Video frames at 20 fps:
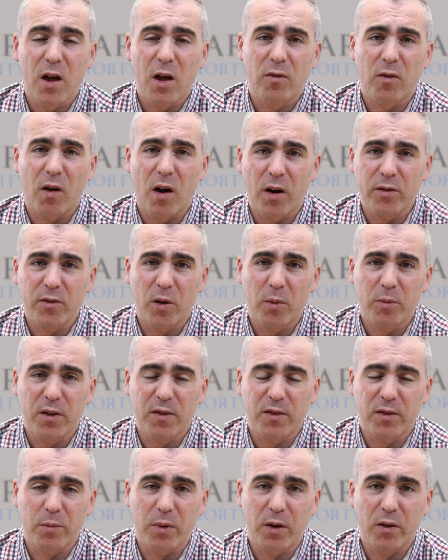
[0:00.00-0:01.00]
Long-term
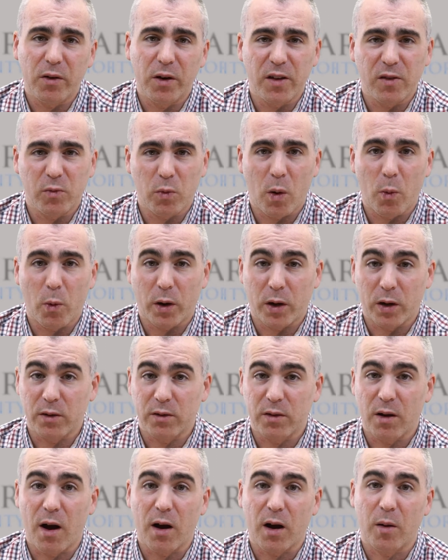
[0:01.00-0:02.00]
disability is what we're going to
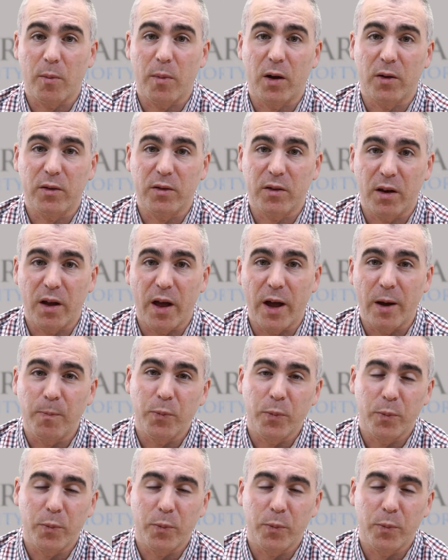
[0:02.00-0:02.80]
talk about today